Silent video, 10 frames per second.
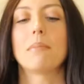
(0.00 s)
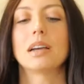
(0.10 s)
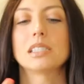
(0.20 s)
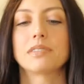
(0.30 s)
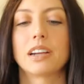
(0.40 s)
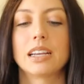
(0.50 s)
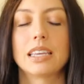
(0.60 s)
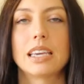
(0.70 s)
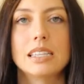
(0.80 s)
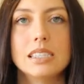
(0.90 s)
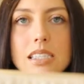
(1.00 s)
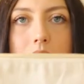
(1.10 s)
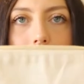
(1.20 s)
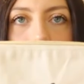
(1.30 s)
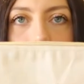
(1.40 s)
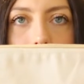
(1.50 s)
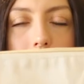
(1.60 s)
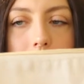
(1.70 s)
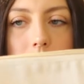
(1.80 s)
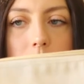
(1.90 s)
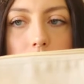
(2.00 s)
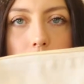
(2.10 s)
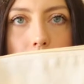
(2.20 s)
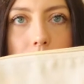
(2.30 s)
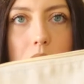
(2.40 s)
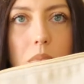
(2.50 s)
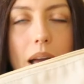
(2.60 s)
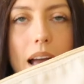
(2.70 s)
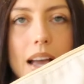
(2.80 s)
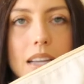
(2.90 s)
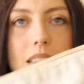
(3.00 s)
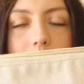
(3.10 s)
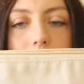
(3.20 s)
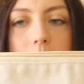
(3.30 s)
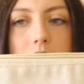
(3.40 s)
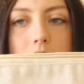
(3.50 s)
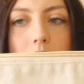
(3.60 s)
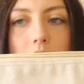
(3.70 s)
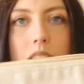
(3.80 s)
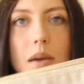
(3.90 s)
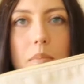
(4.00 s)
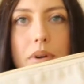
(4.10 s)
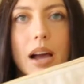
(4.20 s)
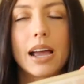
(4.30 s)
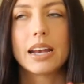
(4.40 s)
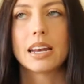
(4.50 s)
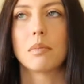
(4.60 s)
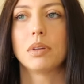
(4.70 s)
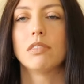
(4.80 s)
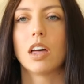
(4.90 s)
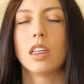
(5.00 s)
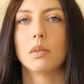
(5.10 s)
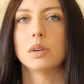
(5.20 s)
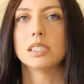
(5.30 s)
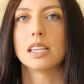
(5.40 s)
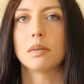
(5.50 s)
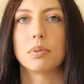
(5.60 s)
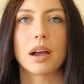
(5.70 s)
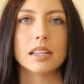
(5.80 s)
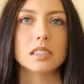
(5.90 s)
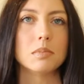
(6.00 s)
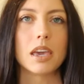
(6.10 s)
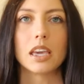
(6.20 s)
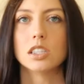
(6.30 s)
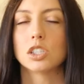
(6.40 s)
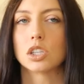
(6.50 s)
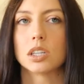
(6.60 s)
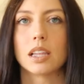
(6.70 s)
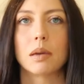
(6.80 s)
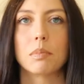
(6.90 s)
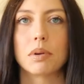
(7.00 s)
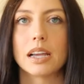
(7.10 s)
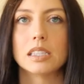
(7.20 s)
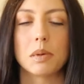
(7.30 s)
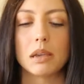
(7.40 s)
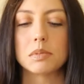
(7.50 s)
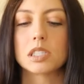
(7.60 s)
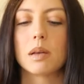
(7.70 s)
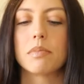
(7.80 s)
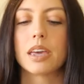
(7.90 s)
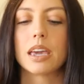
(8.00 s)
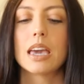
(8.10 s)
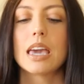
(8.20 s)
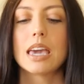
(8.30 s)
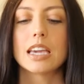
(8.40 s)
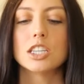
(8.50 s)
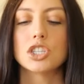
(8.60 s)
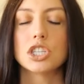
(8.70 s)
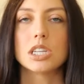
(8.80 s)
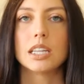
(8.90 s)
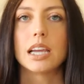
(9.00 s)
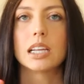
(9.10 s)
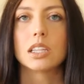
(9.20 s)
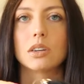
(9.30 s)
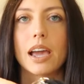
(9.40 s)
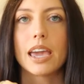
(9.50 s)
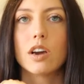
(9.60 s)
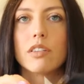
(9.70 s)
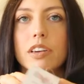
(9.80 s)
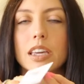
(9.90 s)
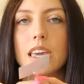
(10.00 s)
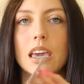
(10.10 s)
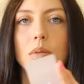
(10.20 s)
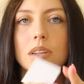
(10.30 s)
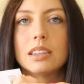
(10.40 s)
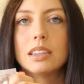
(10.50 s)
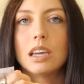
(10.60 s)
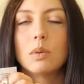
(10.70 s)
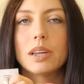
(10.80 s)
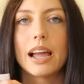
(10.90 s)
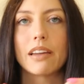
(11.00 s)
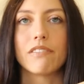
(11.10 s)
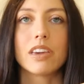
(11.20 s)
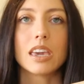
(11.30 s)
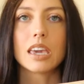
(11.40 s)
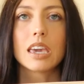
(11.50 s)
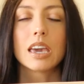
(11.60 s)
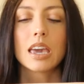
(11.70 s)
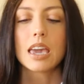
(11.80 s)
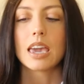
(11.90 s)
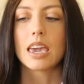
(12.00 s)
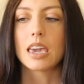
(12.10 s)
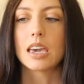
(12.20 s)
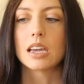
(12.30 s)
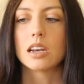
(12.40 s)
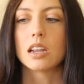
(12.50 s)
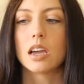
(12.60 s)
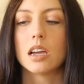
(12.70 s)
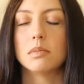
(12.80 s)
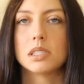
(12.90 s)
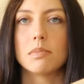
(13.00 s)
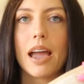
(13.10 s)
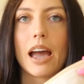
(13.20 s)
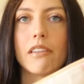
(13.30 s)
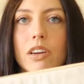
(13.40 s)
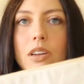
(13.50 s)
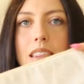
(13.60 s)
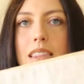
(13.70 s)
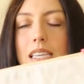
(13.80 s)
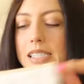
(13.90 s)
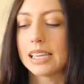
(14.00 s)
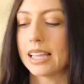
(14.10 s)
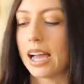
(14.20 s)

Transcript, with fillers: best friend Kinsey got us these cute little bags that say bride and I believe the other one said bridesmaids or like bridesmaids or something. And she did like a little hangover kit with liquid IV and um, some Advil and things like